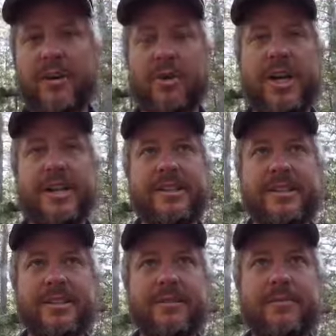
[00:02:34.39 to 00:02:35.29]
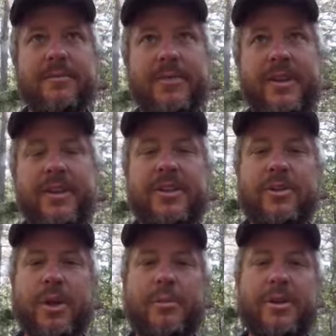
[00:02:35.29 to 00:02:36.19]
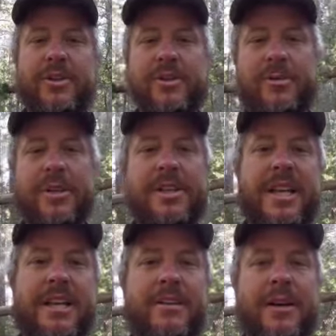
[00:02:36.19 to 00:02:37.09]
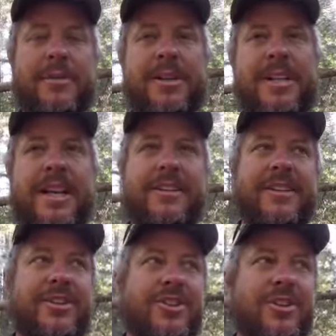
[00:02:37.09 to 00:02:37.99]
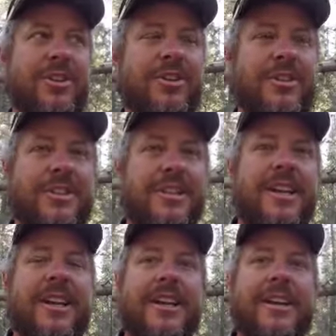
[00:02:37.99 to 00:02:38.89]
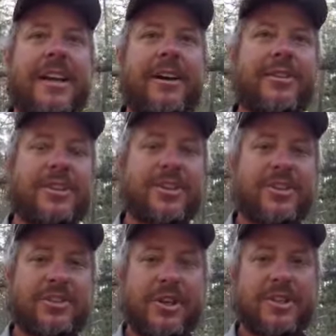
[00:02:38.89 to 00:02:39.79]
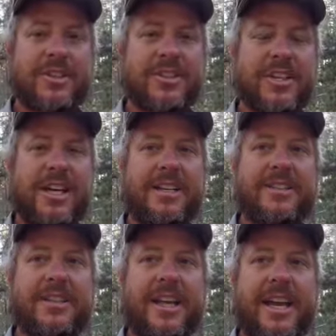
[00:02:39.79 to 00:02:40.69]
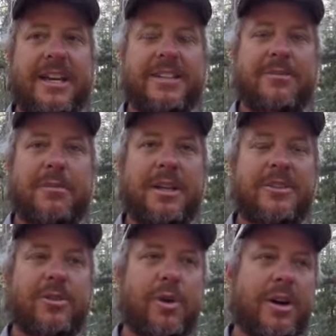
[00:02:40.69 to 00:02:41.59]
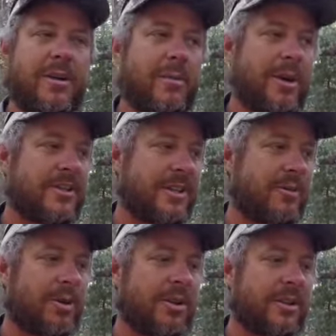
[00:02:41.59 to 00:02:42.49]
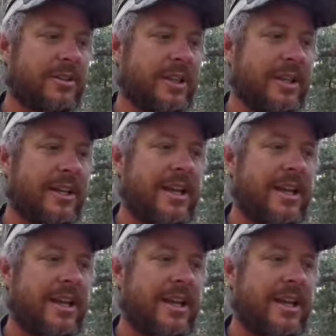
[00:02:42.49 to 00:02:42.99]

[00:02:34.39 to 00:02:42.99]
rings. So what I'm going to do is I'm going to take I'm going to take these shirts out to construction sites and ask men to wear them as they work all day,